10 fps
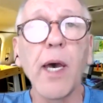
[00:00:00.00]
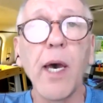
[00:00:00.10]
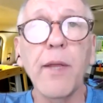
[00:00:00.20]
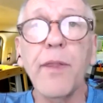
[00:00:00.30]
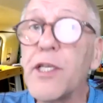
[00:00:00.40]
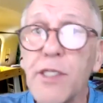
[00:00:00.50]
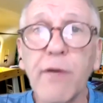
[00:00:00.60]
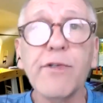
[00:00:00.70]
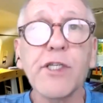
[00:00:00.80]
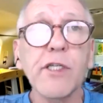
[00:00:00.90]
these
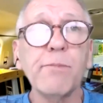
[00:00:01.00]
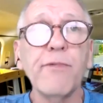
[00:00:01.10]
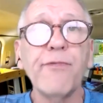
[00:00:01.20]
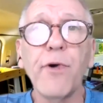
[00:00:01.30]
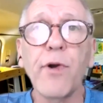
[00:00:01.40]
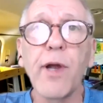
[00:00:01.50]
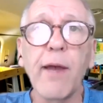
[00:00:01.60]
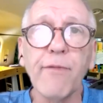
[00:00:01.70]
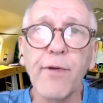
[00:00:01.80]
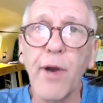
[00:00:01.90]
services before.
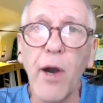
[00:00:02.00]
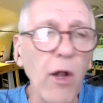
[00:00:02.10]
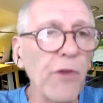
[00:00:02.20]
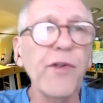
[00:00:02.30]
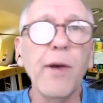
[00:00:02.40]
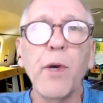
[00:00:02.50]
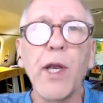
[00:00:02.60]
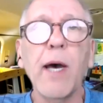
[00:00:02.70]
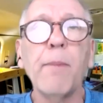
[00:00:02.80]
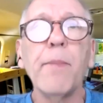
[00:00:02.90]
I've called
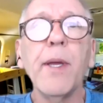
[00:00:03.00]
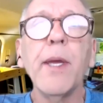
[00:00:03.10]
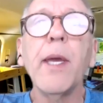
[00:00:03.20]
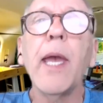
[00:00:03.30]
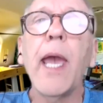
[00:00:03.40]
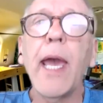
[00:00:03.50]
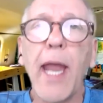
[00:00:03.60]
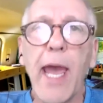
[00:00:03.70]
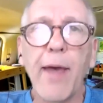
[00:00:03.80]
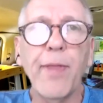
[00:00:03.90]
someone up
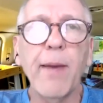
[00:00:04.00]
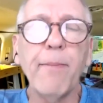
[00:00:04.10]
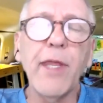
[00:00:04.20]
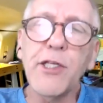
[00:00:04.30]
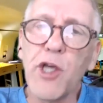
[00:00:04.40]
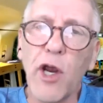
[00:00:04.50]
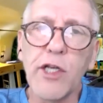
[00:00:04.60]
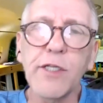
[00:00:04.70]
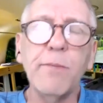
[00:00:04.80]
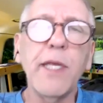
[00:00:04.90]
and had them, they
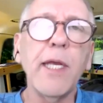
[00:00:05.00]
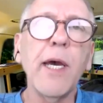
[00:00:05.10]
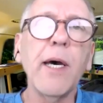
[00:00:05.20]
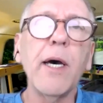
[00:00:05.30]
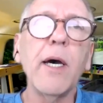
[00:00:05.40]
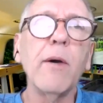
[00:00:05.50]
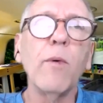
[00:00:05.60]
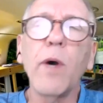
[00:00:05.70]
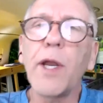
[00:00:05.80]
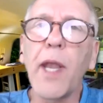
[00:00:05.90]
charged me,
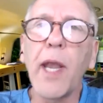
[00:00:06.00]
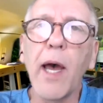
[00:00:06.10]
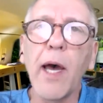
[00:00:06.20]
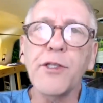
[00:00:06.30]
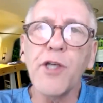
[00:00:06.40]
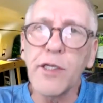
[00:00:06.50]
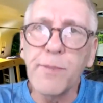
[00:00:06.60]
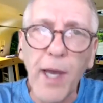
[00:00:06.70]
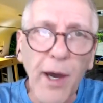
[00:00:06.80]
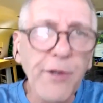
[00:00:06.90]
one
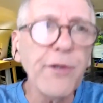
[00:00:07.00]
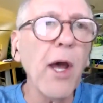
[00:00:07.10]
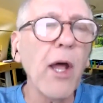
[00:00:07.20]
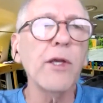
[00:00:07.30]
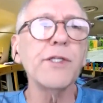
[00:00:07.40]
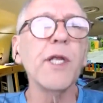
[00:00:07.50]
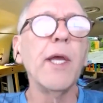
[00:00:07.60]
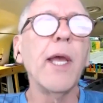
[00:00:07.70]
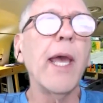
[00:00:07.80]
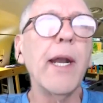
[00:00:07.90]
charged me $100,
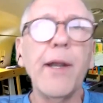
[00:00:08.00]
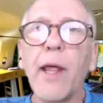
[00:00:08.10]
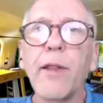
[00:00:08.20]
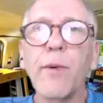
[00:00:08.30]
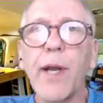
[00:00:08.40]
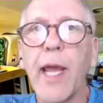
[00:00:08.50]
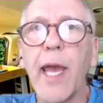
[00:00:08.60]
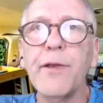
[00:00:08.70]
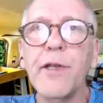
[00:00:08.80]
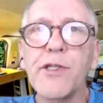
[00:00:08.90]
and another one I
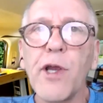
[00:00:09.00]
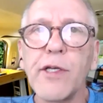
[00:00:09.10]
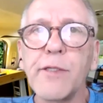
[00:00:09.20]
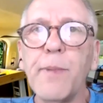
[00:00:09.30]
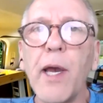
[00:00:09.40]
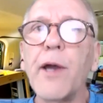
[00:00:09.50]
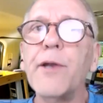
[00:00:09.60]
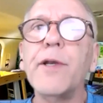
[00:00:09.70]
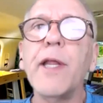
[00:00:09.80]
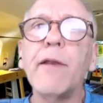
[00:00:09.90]
had to charge me
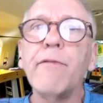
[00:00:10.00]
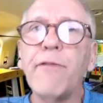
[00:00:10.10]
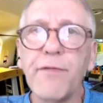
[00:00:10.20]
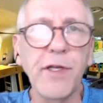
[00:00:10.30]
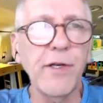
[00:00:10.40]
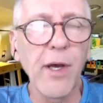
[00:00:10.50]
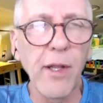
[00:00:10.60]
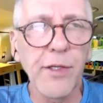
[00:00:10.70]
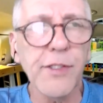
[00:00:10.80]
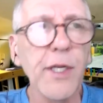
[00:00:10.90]

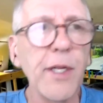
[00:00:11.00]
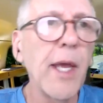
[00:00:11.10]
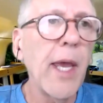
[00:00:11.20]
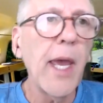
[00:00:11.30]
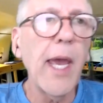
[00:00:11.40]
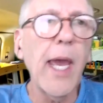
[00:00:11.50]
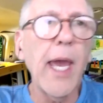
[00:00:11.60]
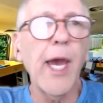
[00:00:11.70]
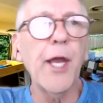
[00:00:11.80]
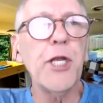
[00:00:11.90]
$150.
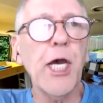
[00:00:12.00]
And